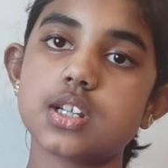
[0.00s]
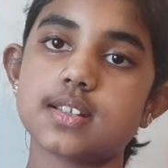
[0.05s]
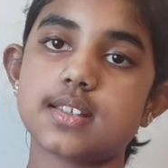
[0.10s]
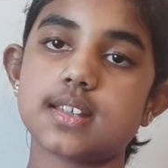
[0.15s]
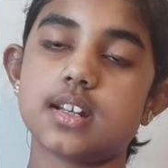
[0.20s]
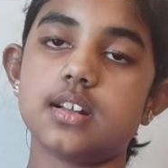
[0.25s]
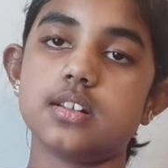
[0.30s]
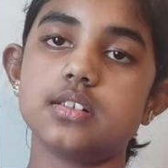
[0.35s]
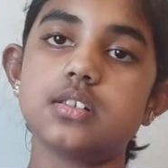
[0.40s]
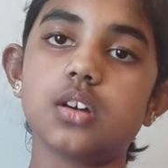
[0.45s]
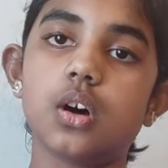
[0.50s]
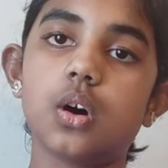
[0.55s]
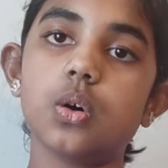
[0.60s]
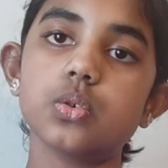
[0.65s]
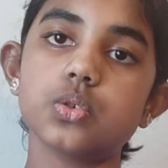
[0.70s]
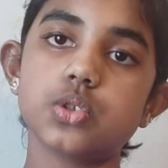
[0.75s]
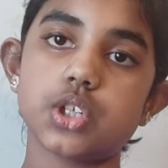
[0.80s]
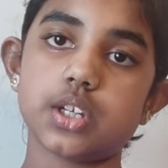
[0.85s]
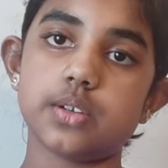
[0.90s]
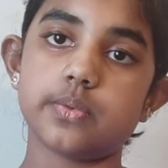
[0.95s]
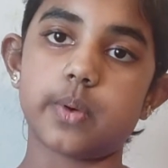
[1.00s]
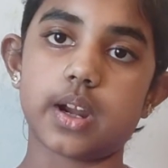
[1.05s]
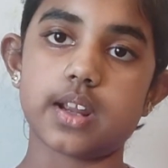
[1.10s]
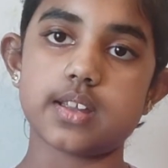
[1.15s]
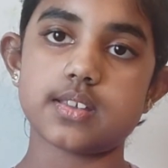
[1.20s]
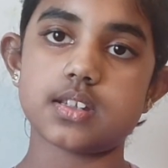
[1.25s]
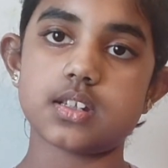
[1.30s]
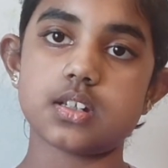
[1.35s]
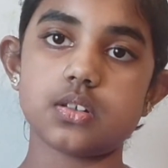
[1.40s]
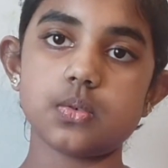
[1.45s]
she's an adult, she
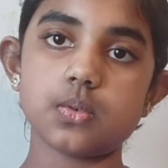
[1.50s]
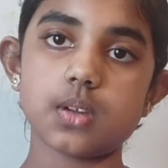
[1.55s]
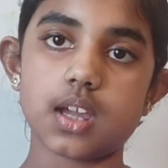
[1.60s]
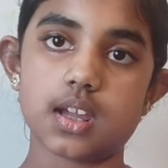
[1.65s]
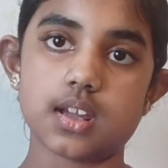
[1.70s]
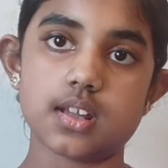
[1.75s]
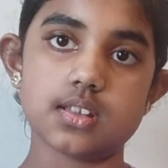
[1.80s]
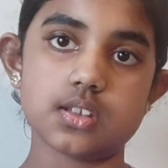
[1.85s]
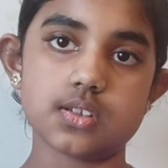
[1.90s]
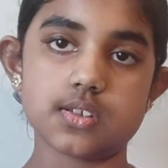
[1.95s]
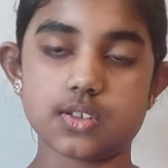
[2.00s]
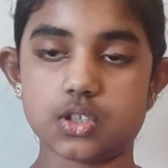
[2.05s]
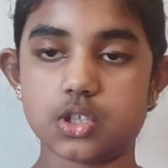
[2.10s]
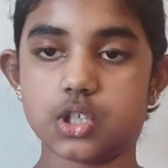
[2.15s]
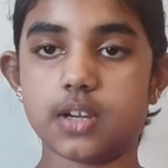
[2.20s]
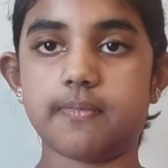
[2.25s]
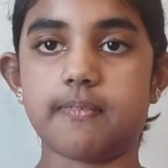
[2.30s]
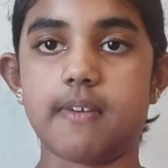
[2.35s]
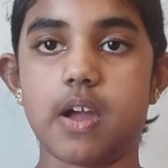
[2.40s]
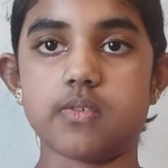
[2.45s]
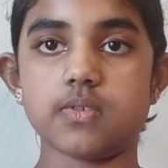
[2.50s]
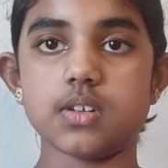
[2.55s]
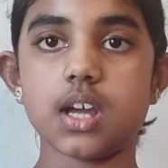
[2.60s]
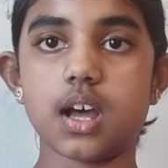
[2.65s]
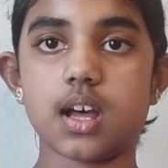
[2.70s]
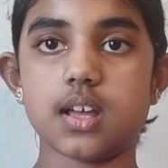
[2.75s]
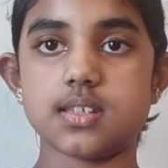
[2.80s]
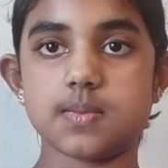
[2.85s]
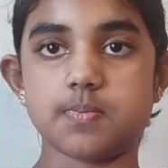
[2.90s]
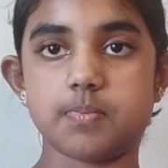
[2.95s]
raised two kids, and she found a
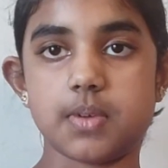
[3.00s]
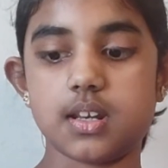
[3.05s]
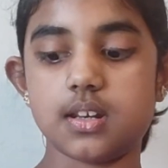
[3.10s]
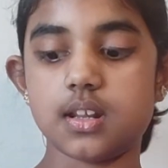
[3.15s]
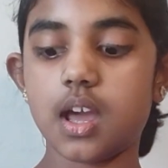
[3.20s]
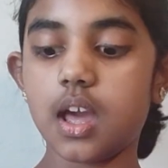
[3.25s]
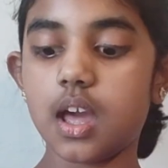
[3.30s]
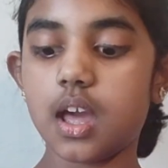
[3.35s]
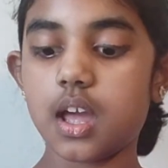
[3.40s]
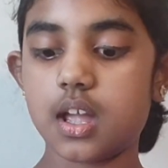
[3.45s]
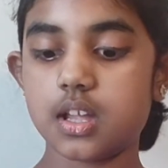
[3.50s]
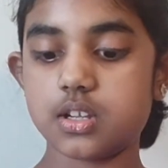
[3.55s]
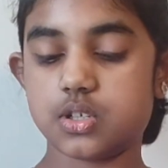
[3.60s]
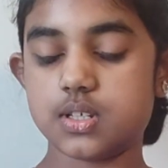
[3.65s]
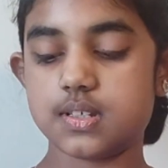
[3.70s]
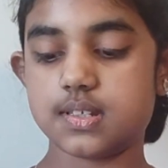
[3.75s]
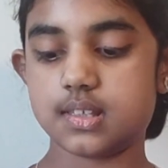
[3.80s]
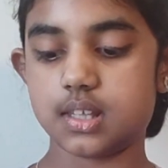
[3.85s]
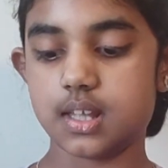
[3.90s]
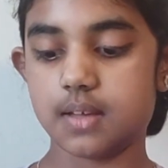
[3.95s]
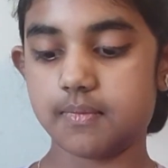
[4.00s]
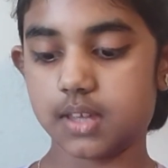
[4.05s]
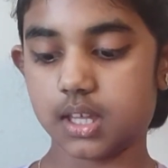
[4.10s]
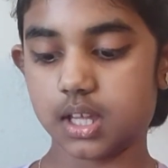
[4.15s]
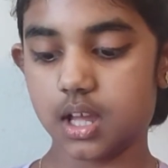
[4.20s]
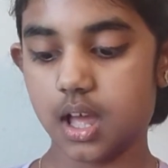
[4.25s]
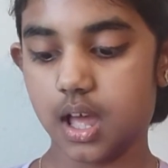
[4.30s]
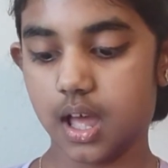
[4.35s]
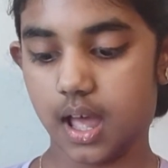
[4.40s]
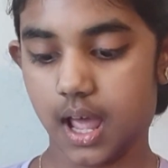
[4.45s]
husband, and she's
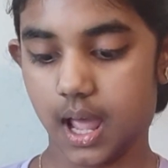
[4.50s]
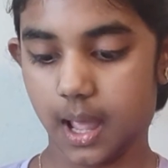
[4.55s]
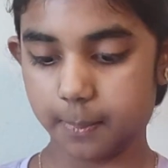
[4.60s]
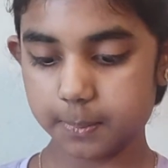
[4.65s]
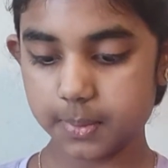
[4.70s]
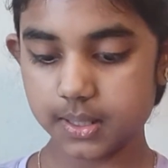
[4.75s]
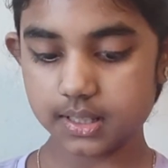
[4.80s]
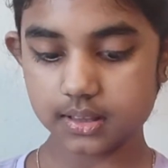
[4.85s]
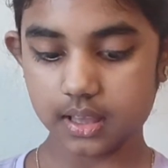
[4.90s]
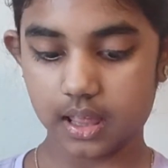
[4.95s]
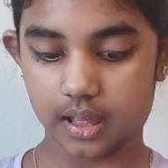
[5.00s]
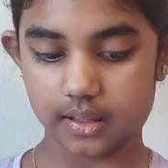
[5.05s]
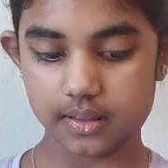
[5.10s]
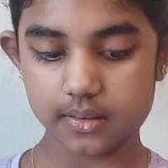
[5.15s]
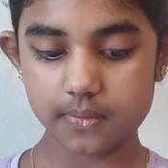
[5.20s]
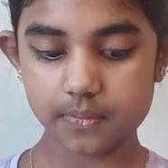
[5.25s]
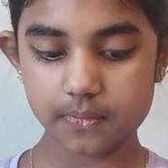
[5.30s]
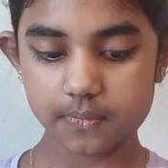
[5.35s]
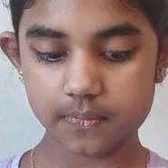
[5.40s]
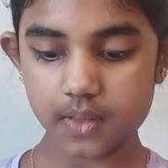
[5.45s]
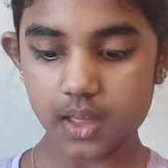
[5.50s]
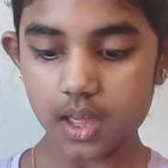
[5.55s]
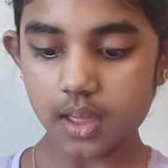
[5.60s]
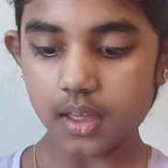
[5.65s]
living a happy life.